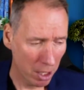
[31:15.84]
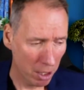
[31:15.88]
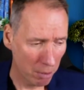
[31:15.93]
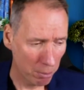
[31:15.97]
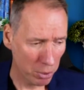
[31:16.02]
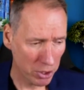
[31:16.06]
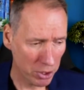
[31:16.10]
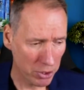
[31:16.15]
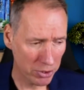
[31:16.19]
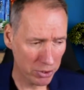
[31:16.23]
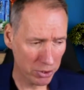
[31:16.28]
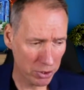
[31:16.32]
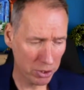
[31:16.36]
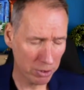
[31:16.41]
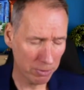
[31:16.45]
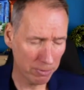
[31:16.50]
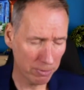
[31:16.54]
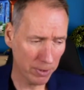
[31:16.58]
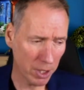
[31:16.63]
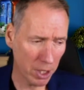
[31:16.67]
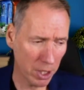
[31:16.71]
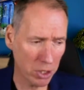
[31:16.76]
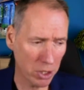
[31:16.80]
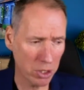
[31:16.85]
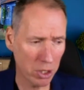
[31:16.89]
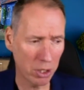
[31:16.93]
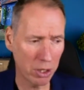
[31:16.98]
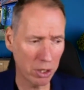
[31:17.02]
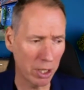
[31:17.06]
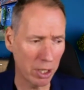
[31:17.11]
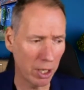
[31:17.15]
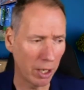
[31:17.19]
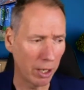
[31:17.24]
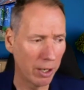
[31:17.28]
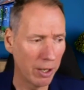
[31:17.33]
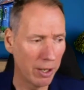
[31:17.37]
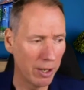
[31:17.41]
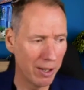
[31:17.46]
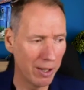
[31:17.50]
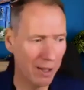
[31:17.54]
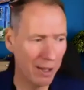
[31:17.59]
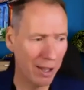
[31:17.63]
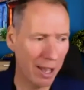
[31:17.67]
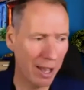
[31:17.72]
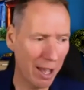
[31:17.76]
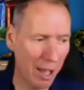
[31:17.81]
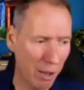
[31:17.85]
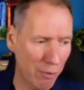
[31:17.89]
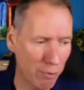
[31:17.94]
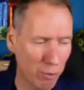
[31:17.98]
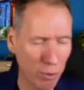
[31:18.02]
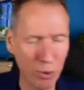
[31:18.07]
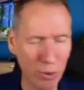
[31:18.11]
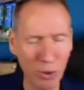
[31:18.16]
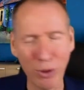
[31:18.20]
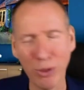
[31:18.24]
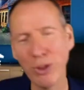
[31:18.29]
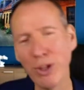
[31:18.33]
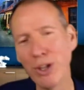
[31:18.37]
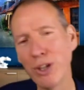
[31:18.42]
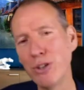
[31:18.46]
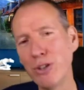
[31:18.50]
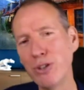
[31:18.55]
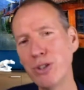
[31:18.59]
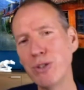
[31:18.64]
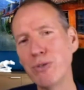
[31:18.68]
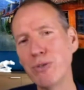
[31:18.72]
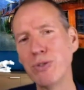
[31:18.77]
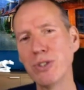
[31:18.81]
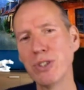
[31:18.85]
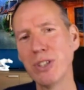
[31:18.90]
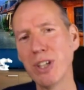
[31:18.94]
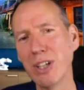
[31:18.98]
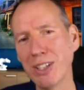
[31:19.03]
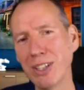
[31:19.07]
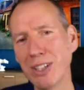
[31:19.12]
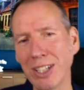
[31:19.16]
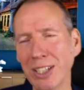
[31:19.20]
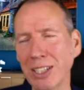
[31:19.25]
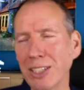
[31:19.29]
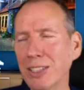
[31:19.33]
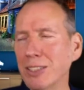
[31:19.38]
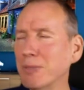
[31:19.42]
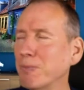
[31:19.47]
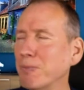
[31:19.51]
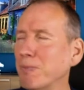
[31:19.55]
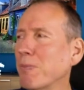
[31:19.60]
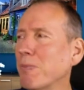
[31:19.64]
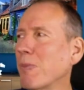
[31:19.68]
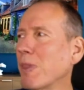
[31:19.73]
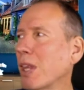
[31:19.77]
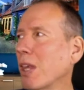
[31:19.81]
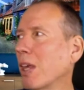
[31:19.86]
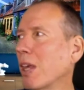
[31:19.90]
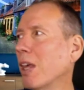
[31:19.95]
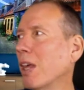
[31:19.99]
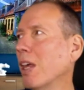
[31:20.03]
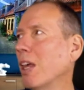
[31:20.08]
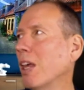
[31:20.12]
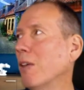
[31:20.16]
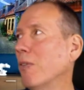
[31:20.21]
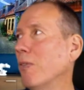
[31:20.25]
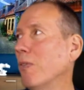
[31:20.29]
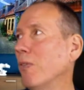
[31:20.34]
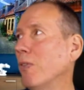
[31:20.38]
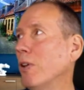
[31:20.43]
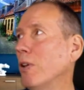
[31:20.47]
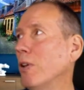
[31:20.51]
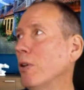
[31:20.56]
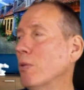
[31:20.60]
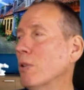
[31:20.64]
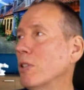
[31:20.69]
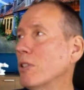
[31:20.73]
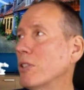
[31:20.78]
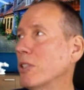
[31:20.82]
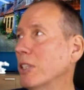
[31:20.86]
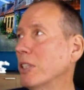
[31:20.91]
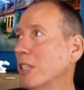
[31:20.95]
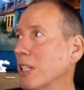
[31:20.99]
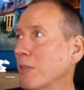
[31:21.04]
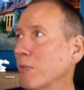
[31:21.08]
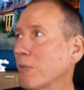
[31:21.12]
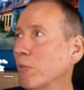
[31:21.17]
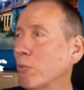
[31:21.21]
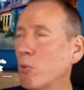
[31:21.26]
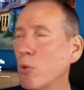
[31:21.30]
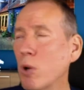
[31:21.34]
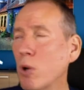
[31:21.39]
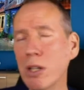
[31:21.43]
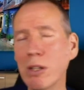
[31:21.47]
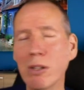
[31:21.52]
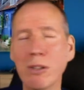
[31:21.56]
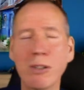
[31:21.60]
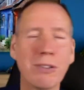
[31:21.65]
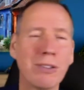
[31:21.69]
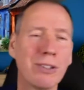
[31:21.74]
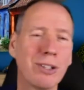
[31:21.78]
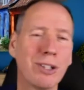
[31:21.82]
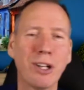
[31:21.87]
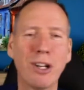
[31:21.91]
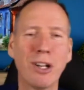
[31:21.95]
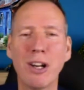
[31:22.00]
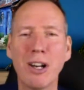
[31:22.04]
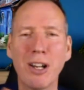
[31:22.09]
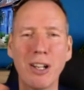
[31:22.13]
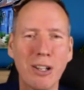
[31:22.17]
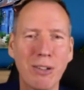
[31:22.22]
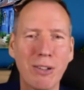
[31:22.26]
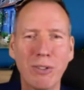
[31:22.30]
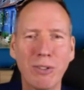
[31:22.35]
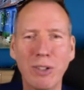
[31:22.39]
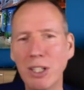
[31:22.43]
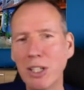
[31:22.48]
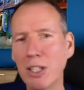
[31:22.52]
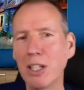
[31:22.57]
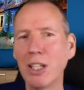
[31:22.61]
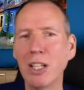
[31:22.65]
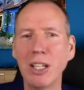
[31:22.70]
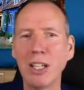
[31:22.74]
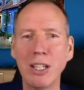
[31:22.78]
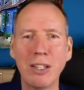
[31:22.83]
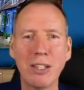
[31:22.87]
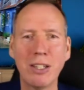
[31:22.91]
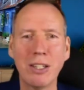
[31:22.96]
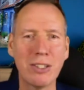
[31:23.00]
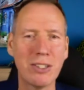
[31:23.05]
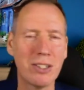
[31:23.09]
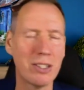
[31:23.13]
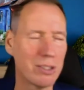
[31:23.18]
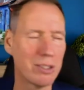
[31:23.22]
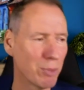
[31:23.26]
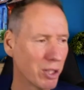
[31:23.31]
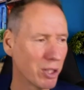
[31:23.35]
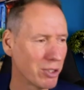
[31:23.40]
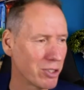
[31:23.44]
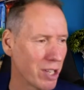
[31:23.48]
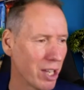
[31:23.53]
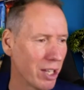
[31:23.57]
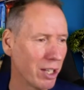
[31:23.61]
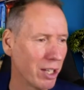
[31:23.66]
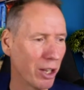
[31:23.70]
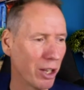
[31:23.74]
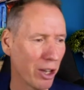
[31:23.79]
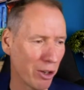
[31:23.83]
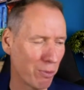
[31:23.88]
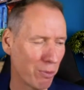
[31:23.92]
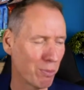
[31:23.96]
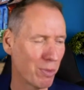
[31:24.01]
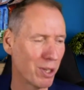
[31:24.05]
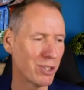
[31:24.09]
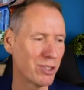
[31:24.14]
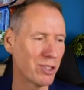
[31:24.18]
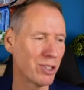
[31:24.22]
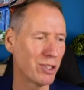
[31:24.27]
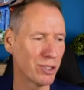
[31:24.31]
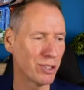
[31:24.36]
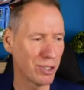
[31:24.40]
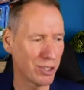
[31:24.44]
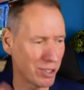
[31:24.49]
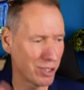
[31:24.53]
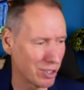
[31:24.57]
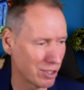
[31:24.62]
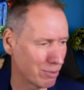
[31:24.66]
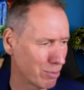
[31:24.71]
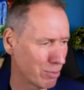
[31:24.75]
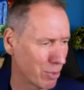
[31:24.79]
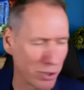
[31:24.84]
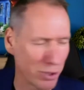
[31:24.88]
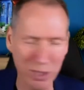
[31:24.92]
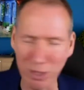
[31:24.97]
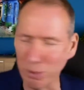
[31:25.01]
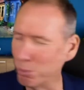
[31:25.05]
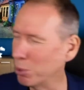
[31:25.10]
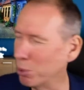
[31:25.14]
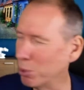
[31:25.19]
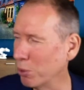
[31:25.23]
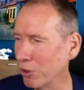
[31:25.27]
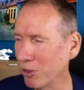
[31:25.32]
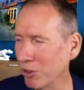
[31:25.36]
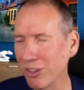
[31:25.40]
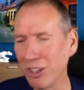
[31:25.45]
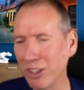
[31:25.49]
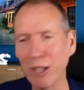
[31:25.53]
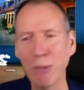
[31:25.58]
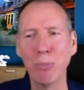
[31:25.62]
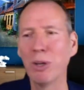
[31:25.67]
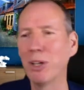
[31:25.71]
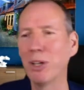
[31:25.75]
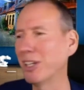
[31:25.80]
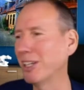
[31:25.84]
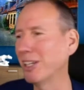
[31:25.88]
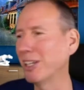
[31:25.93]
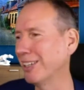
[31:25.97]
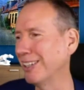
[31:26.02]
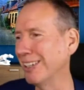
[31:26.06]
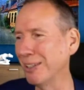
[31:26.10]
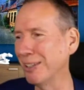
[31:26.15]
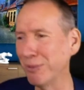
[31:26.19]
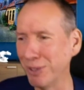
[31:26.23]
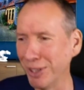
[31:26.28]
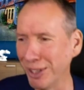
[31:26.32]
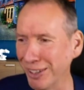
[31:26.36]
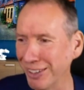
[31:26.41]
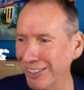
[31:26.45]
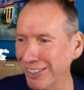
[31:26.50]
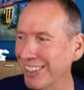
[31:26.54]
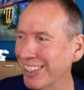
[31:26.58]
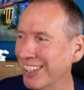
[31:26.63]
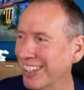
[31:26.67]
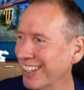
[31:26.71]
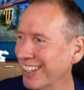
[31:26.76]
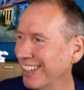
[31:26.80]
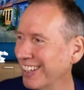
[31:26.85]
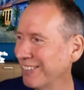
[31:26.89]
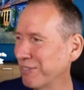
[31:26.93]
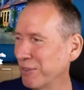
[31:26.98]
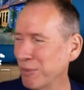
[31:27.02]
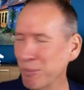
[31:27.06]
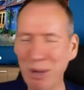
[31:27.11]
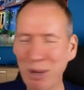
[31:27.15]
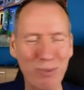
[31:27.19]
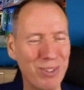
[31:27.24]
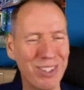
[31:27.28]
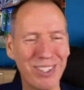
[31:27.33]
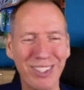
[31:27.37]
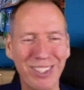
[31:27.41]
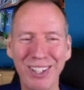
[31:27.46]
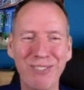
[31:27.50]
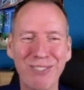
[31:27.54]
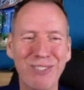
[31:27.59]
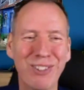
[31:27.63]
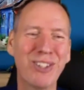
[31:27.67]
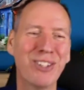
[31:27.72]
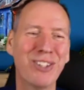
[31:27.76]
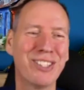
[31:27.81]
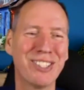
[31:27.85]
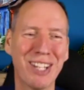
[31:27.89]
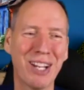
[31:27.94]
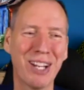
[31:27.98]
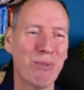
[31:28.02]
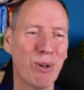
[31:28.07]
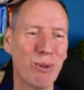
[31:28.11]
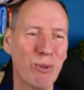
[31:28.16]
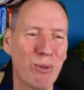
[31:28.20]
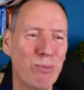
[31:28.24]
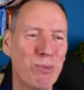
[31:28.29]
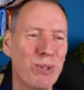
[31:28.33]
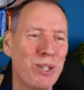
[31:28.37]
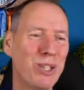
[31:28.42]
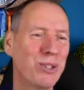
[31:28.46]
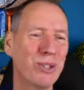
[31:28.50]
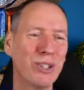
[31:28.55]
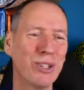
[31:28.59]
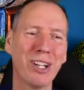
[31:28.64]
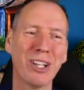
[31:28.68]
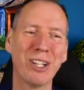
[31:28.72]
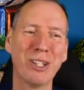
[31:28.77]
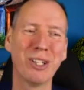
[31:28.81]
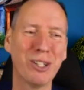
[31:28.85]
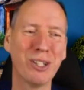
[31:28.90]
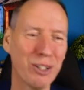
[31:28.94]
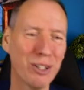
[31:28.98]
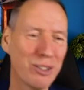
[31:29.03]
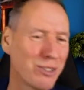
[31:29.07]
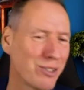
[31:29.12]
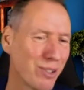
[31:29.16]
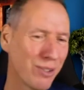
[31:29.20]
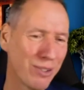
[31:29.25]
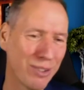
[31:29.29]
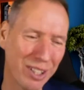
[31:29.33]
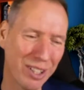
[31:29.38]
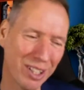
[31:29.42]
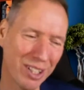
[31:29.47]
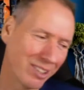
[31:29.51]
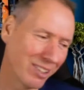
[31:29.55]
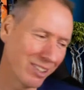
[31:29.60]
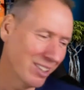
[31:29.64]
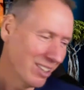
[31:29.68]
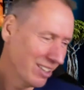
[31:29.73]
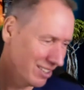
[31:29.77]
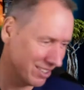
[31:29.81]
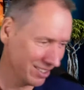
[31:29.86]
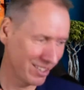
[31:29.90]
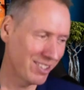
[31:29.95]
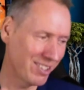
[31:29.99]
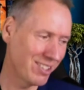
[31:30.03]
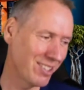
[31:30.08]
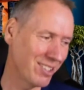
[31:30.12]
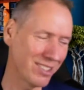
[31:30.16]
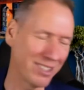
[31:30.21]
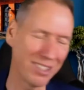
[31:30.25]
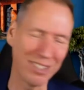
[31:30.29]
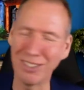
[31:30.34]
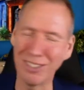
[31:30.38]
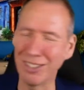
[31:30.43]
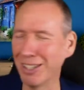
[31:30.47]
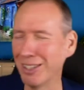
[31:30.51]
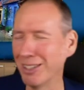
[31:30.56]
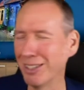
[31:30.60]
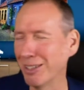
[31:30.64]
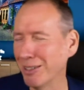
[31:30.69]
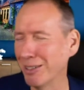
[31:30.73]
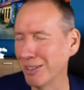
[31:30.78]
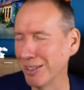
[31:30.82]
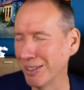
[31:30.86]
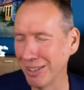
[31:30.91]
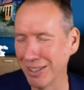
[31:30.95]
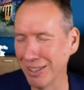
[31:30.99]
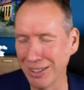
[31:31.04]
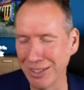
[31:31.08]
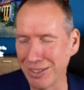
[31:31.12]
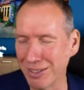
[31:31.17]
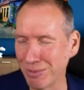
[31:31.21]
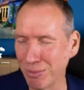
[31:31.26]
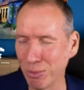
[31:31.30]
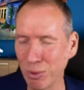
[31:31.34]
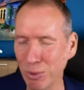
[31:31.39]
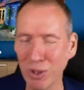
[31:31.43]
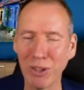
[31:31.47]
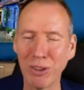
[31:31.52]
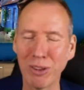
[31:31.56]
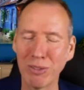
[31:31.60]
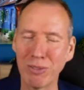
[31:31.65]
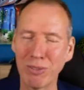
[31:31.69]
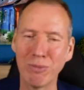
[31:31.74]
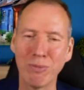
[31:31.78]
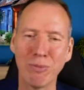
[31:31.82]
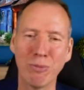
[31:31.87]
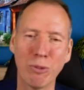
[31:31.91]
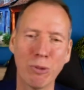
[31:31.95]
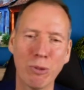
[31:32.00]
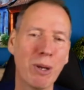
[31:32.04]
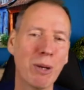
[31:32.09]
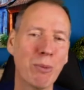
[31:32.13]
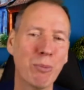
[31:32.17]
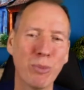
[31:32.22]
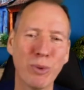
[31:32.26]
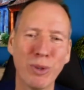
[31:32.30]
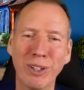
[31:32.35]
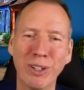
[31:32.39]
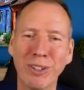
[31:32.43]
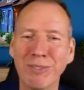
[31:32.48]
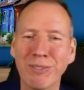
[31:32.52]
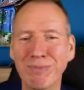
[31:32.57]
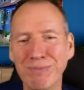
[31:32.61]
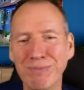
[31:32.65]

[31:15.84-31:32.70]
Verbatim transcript: But just to finish, I think out of all the things you've studied, if you were to give one kind of key, this is my take home message, this is the most important tip I could give you from everything I've looked at, what would be your kind of go to thing? This is the thing that, that's worth remembering.